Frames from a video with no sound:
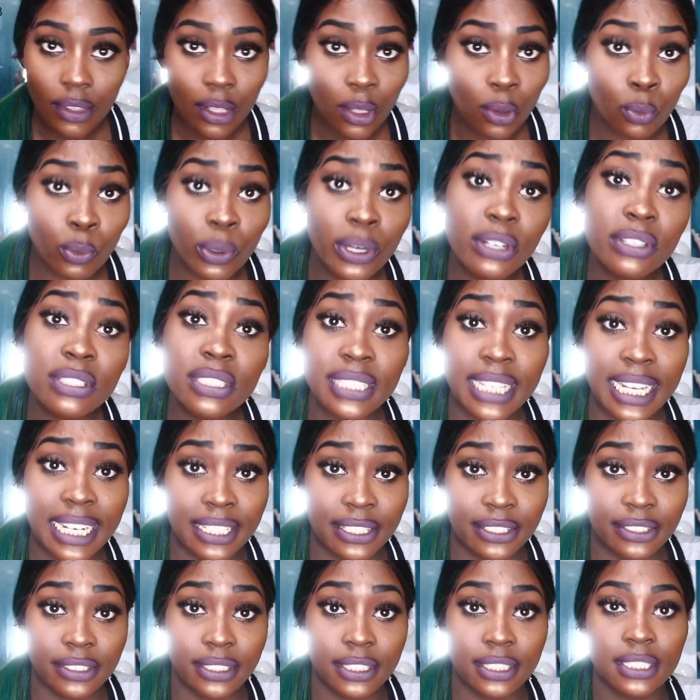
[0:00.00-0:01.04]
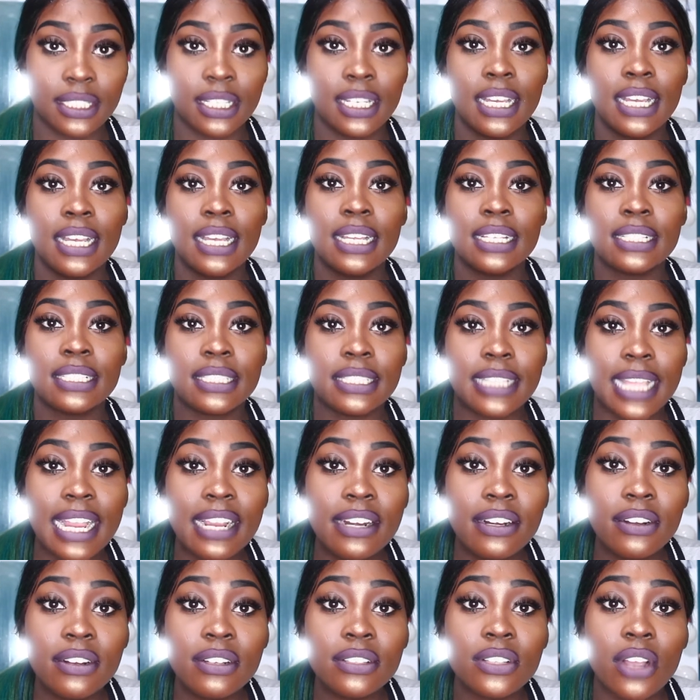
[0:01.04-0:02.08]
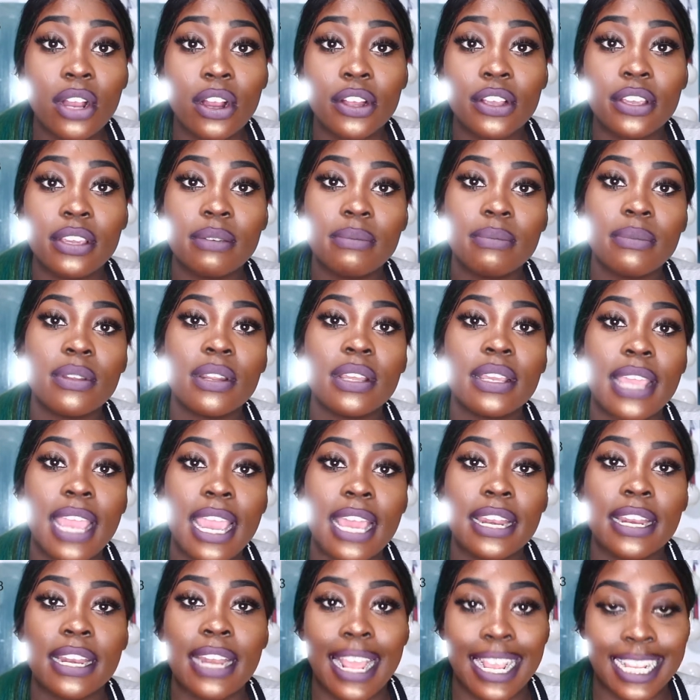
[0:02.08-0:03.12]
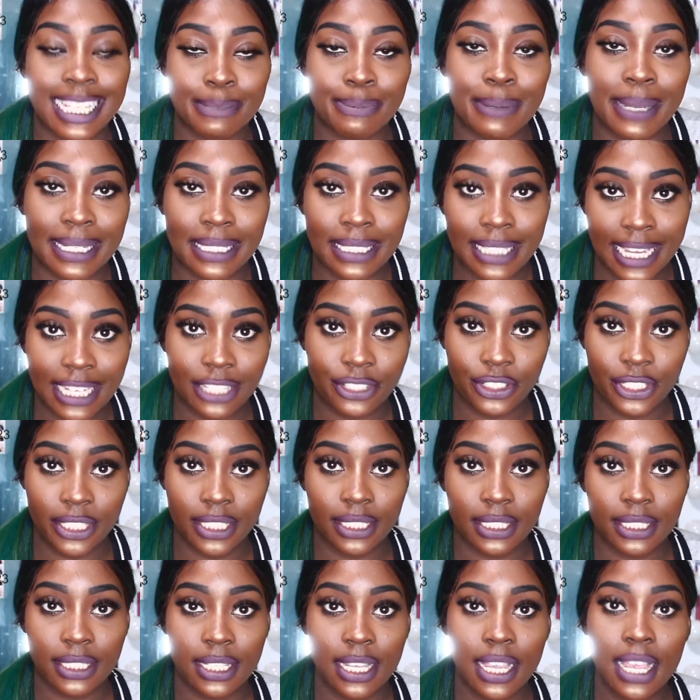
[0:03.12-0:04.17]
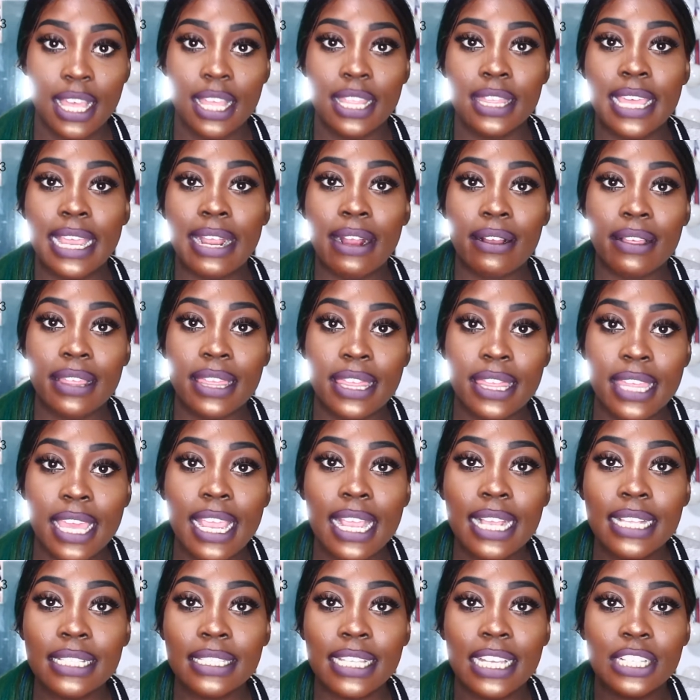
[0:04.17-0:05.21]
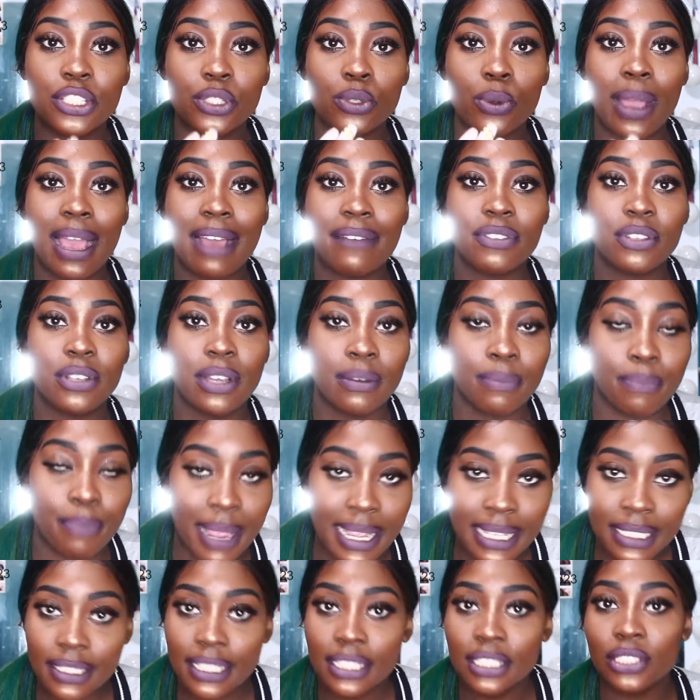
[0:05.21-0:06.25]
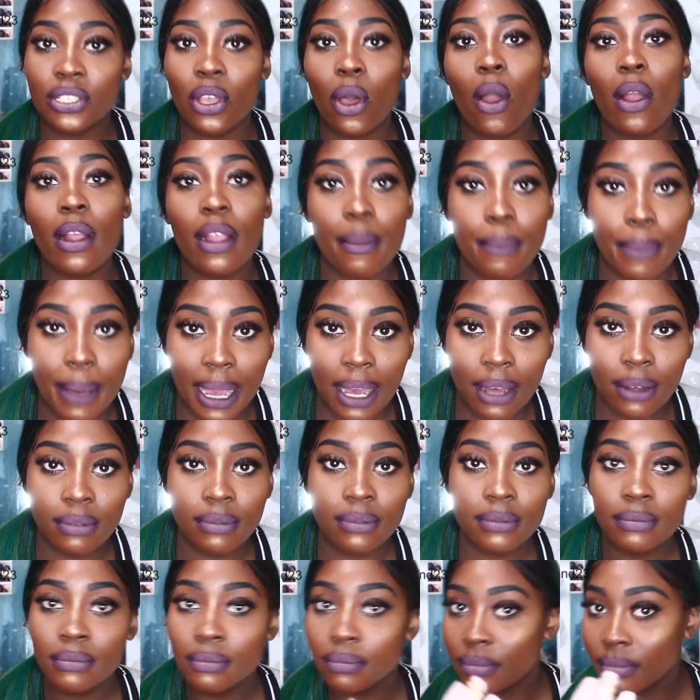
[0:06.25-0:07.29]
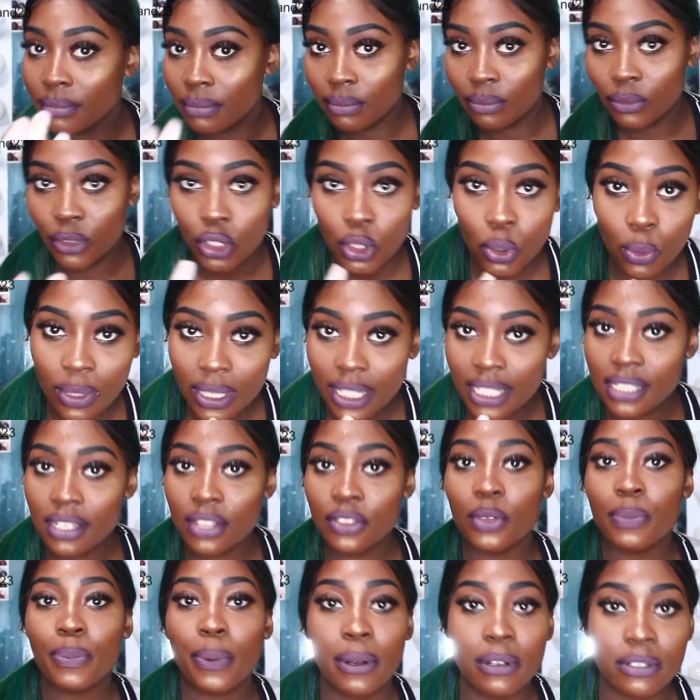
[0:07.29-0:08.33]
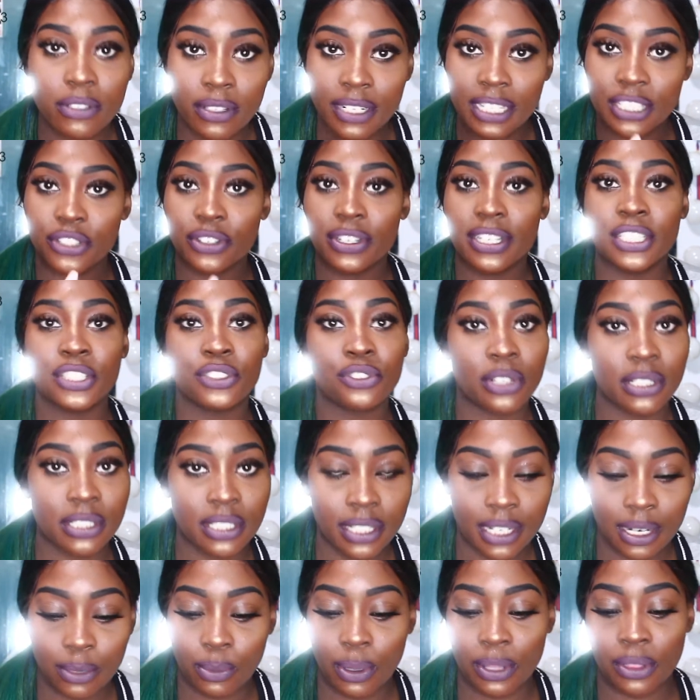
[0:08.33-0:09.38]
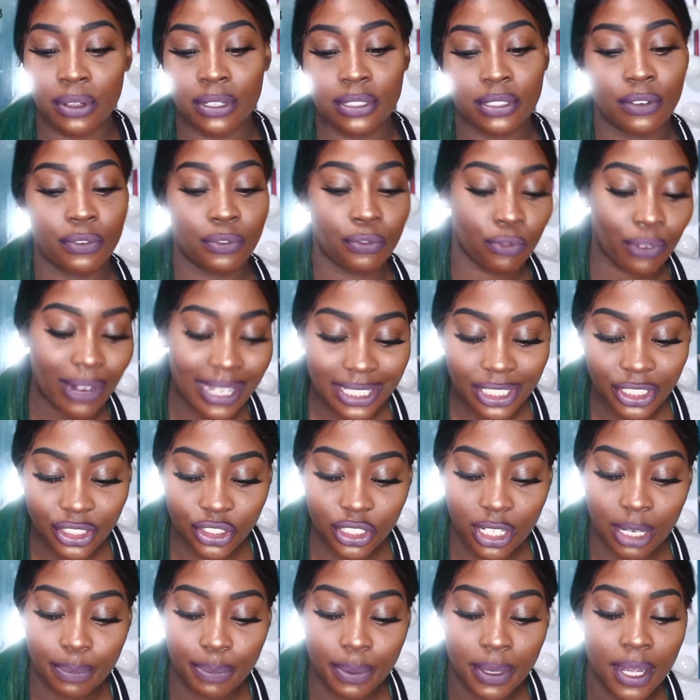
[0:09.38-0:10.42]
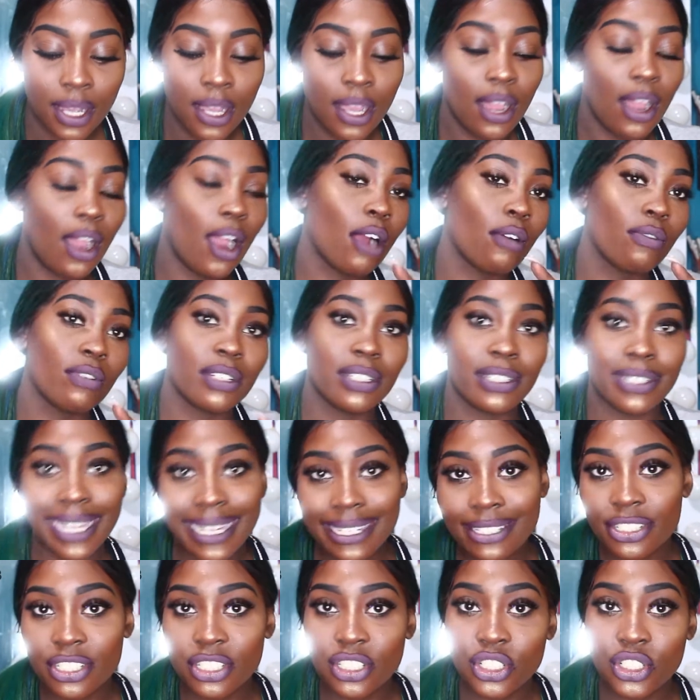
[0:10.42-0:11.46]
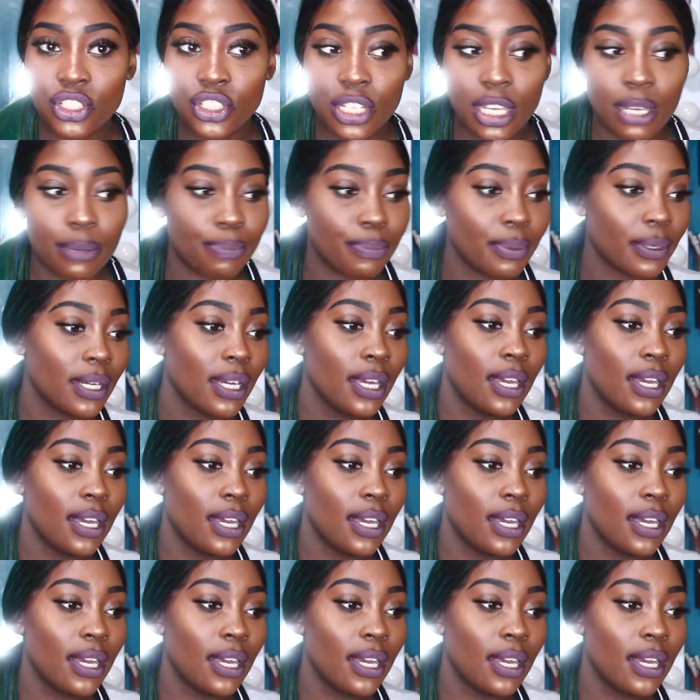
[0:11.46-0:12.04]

what are standards? Standards are communicated expectations. They are things that you have to basically talk about, you and this other person that you're interested in, whether it's a friendship, a relationship,